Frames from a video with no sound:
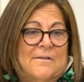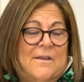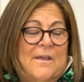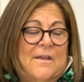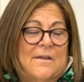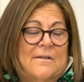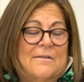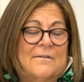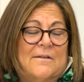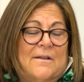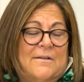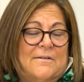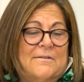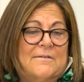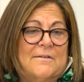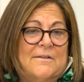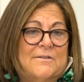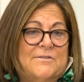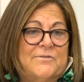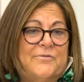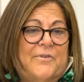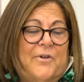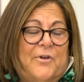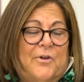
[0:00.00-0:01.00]
it. Yeah,
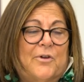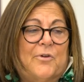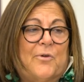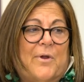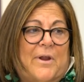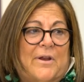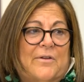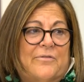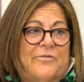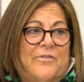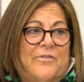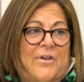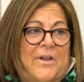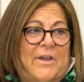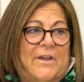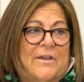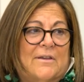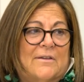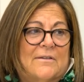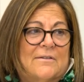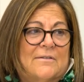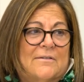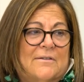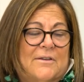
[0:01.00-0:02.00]
it's very
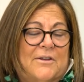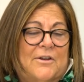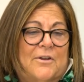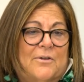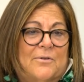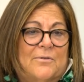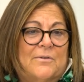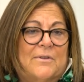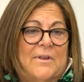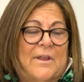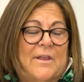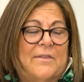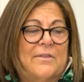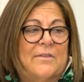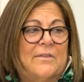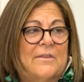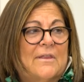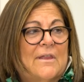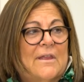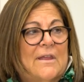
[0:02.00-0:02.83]
gratifying. You know, then